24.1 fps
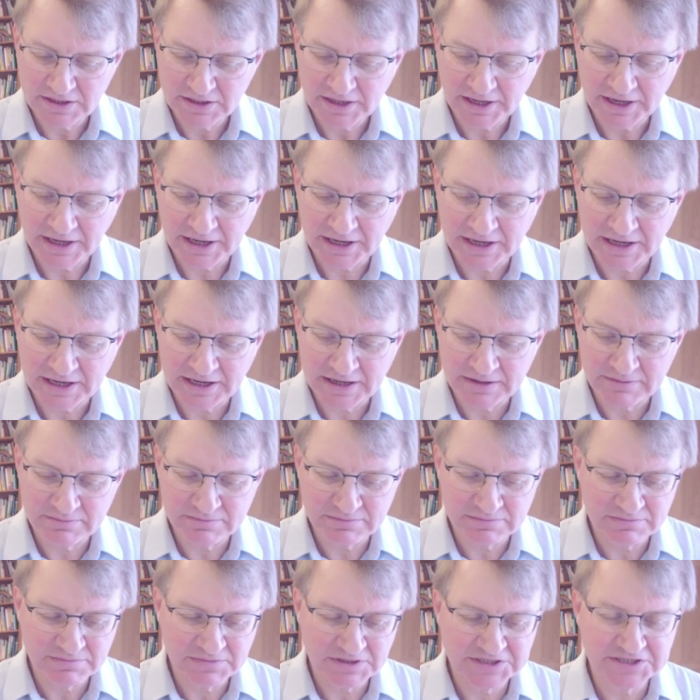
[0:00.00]

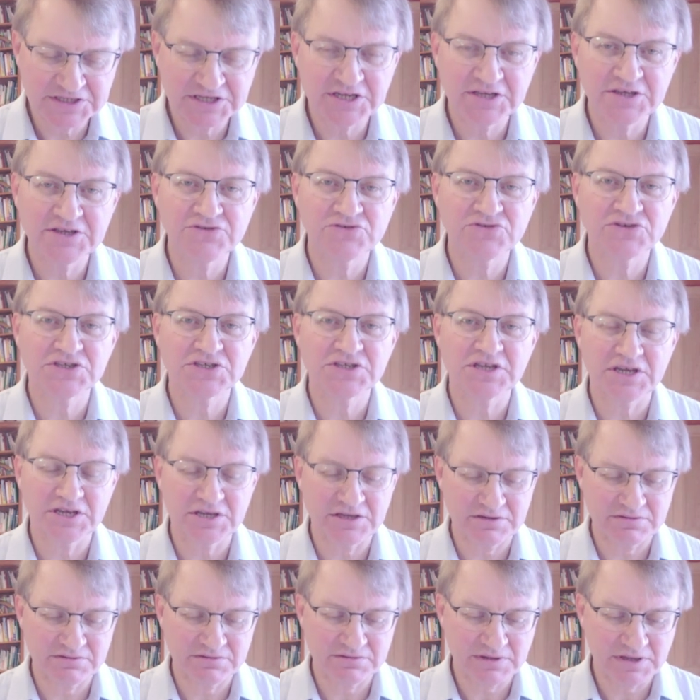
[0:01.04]
Isn't it
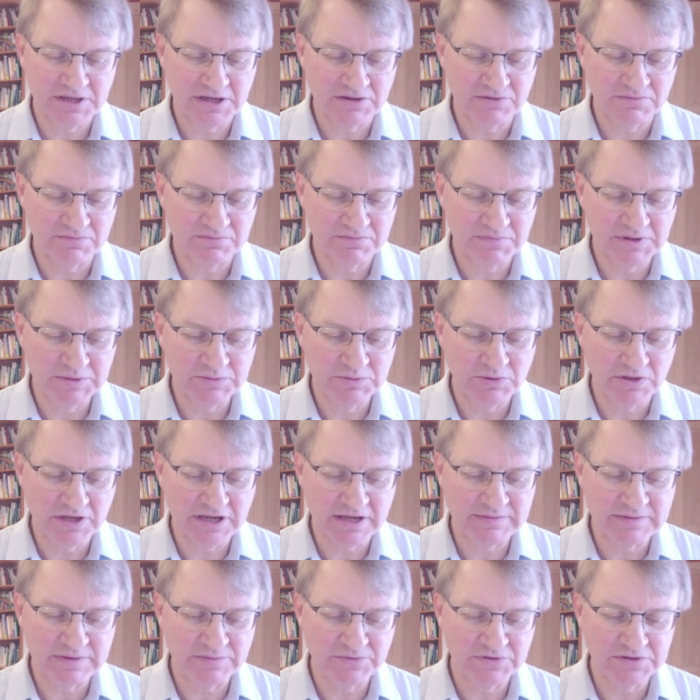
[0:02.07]
interesting how people
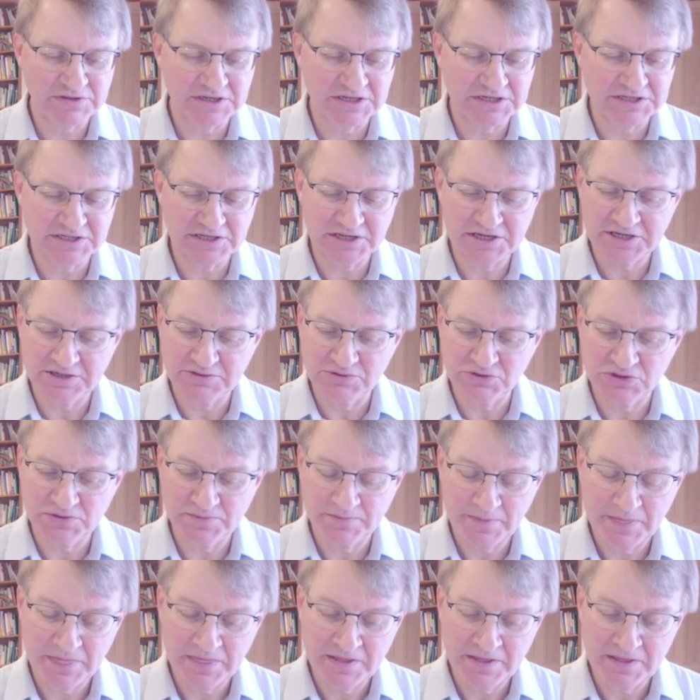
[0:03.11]
come up with these names?